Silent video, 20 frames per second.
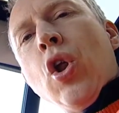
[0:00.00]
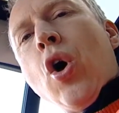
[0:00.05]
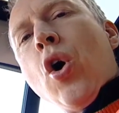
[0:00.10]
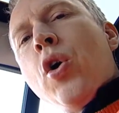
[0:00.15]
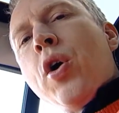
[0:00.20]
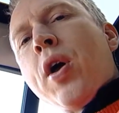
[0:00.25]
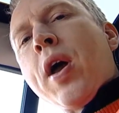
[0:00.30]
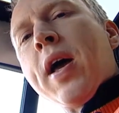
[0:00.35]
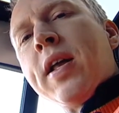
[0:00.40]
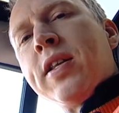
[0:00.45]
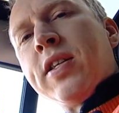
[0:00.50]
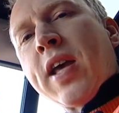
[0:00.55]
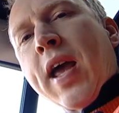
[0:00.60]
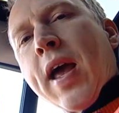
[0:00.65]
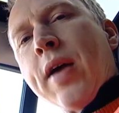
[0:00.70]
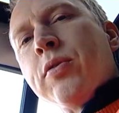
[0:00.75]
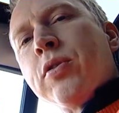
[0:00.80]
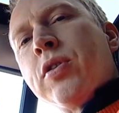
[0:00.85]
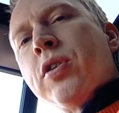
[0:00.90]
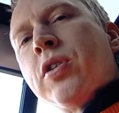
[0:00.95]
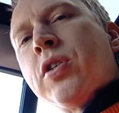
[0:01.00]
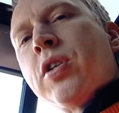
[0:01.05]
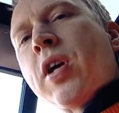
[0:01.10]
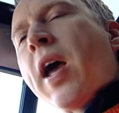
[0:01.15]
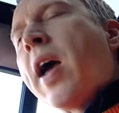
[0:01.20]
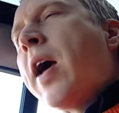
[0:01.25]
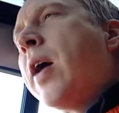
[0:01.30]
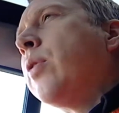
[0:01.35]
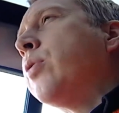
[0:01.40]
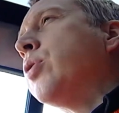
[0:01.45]
longer
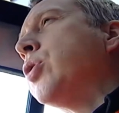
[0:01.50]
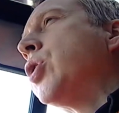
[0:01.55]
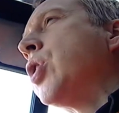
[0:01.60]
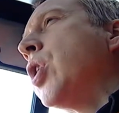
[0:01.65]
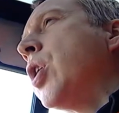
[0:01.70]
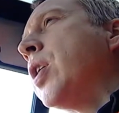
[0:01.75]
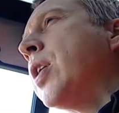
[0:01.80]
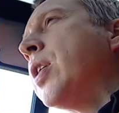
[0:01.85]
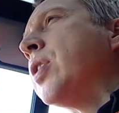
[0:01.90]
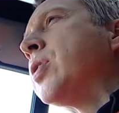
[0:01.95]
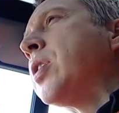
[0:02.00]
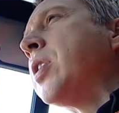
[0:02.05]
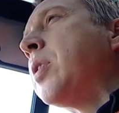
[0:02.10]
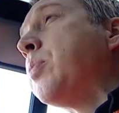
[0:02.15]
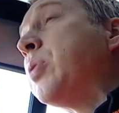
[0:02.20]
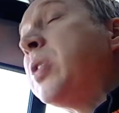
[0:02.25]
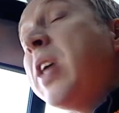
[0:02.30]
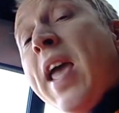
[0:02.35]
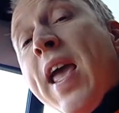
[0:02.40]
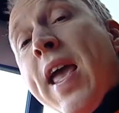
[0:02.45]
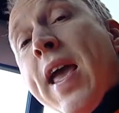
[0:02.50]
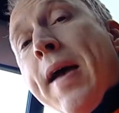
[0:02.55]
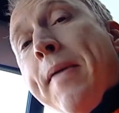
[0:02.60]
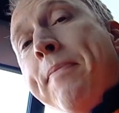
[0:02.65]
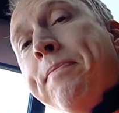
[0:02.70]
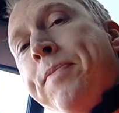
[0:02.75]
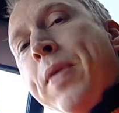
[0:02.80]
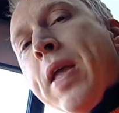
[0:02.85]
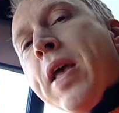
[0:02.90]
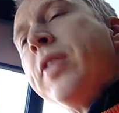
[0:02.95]
town-to-town journeys, and it was here
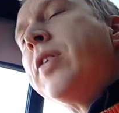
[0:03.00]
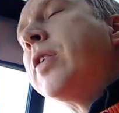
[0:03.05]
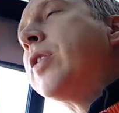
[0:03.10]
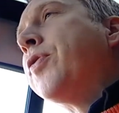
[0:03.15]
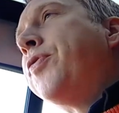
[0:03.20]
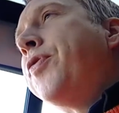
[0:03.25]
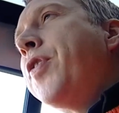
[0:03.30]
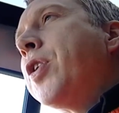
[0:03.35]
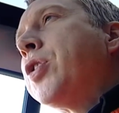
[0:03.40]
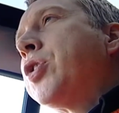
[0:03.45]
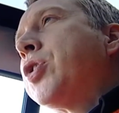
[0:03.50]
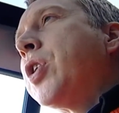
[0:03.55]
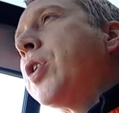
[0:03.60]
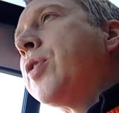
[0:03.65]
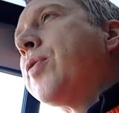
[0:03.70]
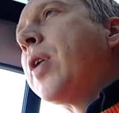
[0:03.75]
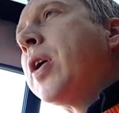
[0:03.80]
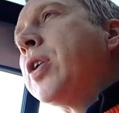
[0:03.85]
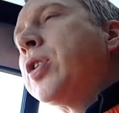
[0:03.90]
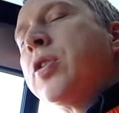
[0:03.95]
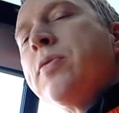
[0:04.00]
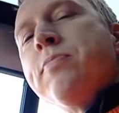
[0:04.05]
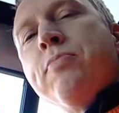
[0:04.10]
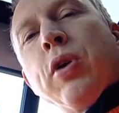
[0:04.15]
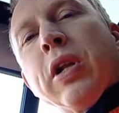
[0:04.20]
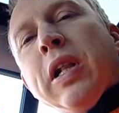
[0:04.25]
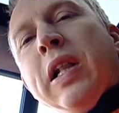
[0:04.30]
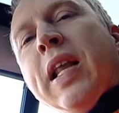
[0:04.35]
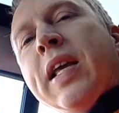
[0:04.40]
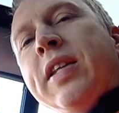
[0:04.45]
that the first generation
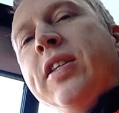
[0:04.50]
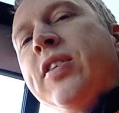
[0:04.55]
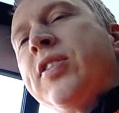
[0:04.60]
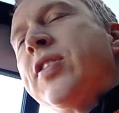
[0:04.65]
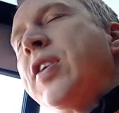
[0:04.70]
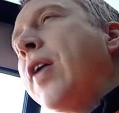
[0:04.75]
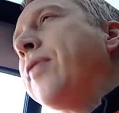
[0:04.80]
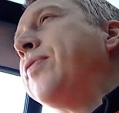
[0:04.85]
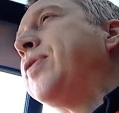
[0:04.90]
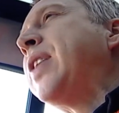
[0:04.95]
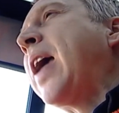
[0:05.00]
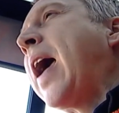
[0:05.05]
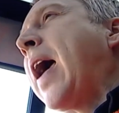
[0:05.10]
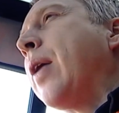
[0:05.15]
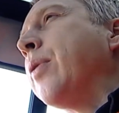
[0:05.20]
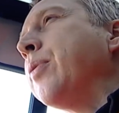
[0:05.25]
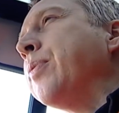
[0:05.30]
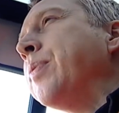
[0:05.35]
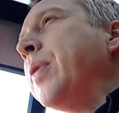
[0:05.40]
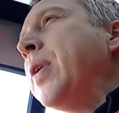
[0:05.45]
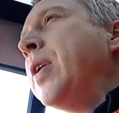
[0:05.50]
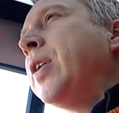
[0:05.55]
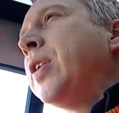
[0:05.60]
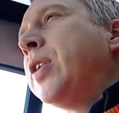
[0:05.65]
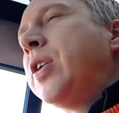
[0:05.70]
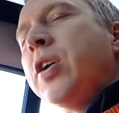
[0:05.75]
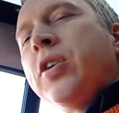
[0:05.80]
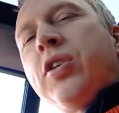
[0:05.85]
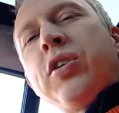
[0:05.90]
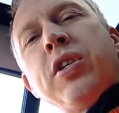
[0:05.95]
model let itself down,
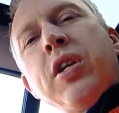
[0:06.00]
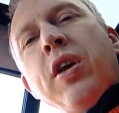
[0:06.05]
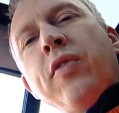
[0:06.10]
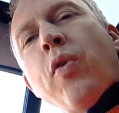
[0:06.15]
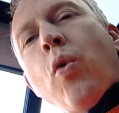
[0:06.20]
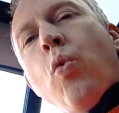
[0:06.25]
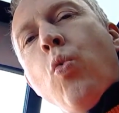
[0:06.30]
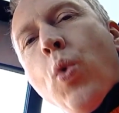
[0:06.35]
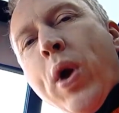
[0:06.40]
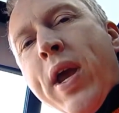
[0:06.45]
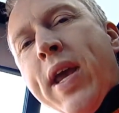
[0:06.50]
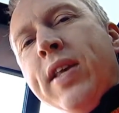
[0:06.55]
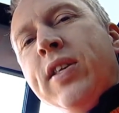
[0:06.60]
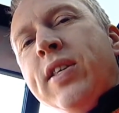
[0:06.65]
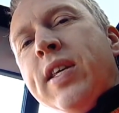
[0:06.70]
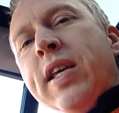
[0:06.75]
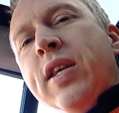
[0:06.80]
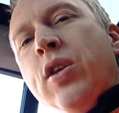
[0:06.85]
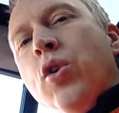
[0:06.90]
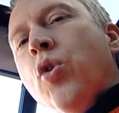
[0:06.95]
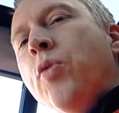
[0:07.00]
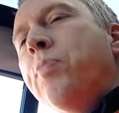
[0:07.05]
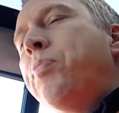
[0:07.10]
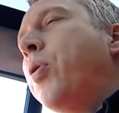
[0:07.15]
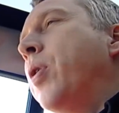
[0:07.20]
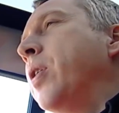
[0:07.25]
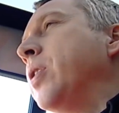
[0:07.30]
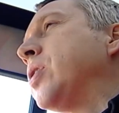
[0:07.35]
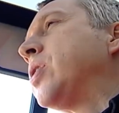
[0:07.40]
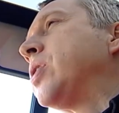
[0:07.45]
courtesy of a wheezy
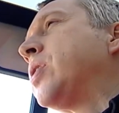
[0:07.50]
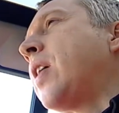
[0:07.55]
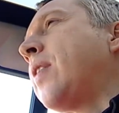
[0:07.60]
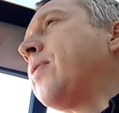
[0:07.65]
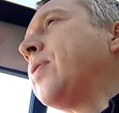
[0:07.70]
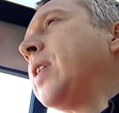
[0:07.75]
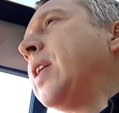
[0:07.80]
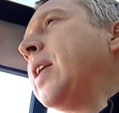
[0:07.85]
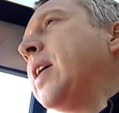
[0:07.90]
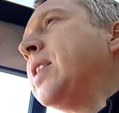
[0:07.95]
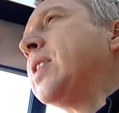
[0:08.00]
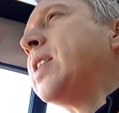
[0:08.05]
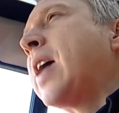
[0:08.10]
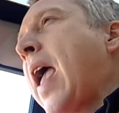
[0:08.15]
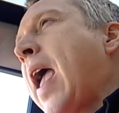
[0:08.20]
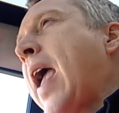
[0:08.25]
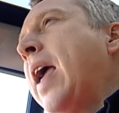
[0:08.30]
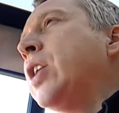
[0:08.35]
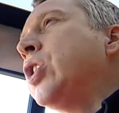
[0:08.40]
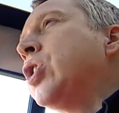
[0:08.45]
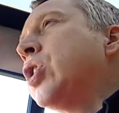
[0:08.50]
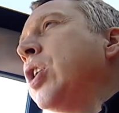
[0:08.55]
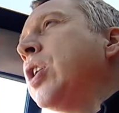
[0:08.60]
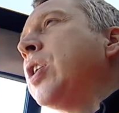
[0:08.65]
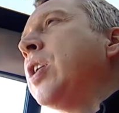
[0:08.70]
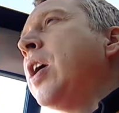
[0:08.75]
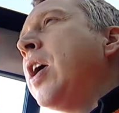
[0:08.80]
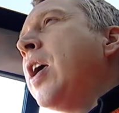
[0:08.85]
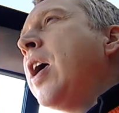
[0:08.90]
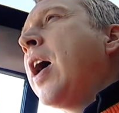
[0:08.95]
0.7 litre
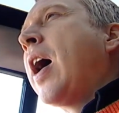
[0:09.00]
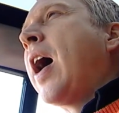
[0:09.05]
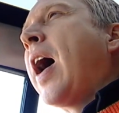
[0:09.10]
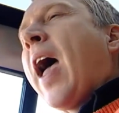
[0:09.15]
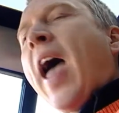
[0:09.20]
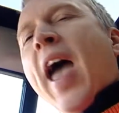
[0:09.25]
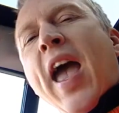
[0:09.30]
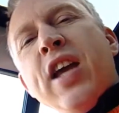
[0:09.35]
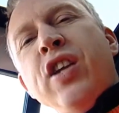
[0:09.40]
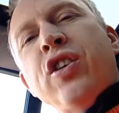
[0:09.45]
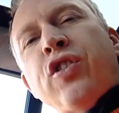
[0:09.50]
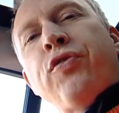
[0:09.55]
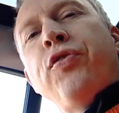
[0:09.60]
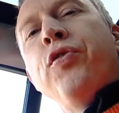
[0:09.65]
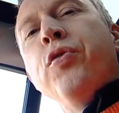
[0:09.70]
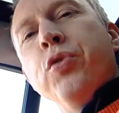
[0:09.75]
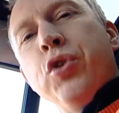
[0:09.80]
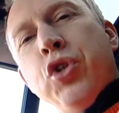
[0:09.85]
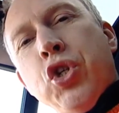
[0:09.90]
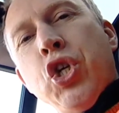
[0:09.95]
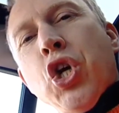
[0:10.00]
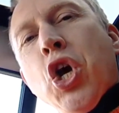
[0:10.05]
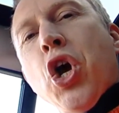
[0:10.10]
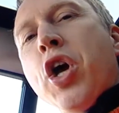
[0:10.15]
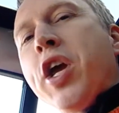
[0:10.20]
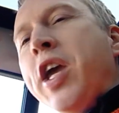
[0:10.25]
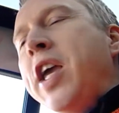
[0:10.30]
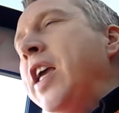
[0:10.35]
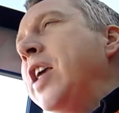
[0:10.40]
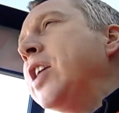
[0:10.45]
engine, a hateful
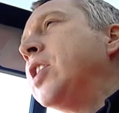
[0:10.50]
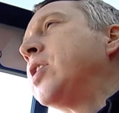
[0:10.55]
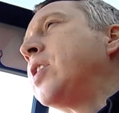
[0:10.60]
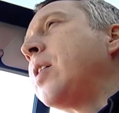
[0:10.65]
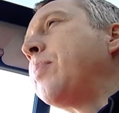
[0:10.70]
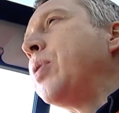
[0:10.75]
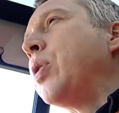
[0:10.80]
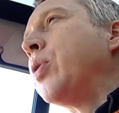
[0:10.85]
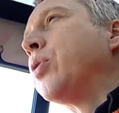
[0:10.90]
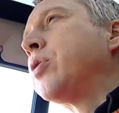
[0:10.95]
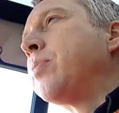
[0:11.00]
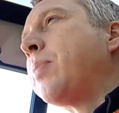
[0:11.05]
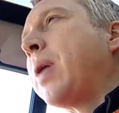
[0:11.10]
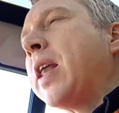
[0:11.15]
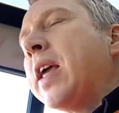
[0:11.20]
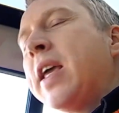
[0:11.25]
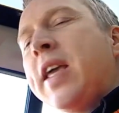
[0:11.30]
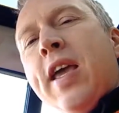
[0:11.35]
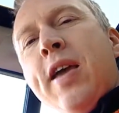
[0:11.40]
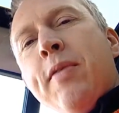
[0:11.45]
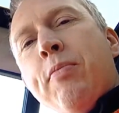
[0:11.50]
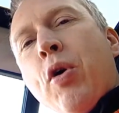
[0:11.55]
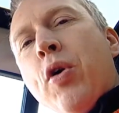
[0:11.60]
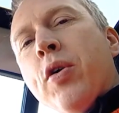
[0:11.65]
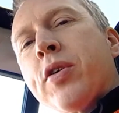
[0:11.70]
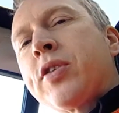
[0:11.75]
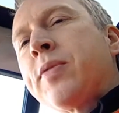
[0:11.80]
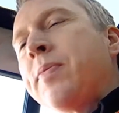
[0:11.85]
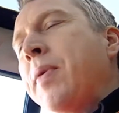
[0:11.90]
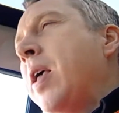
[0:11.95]
jerky semi-automatic
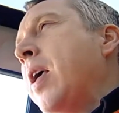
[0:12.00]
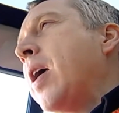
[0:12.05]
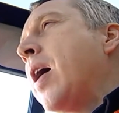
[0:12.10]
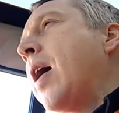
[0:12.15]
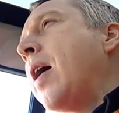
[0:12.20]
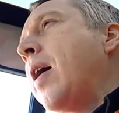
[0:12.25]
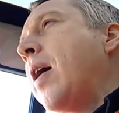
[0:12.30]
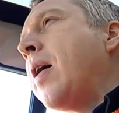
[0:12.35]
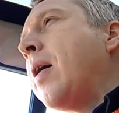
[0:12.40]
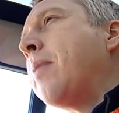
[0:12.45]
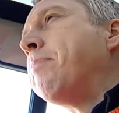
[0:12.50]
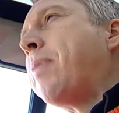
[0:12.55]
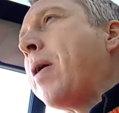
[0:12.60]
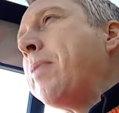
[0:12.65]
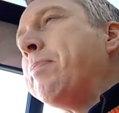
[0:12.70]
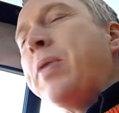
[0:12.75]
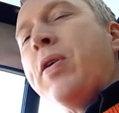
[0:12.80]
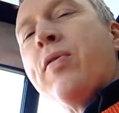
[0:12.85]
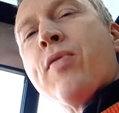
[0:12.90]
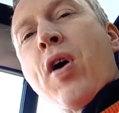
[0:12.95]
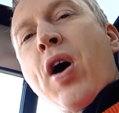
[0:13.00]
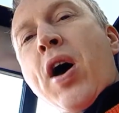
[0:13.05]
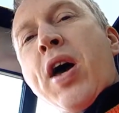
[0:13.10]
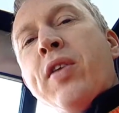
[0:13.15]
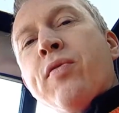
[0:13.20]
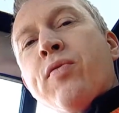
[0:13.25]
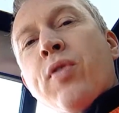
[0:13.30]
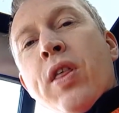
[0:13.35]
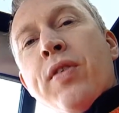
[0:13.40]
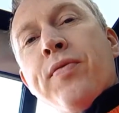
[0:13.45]
gearbox, a bumpy ride
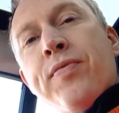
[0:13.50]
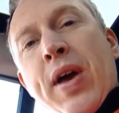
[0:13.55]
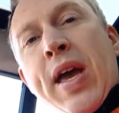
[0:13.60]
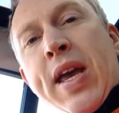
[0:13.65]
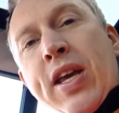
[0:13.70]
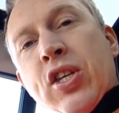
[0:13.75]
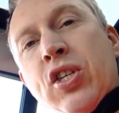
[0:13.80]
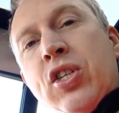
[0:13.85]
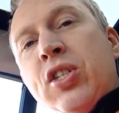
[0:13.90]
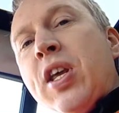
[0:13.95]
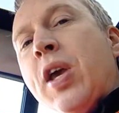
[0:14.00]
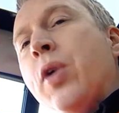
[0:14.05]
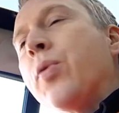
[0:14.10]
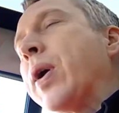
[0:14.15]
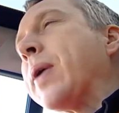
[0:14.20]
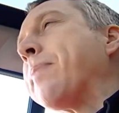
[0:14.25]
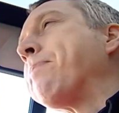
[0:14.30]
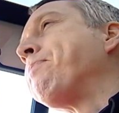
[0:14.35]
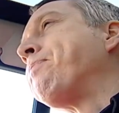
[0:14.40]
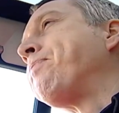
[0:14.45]
and rather vague steering.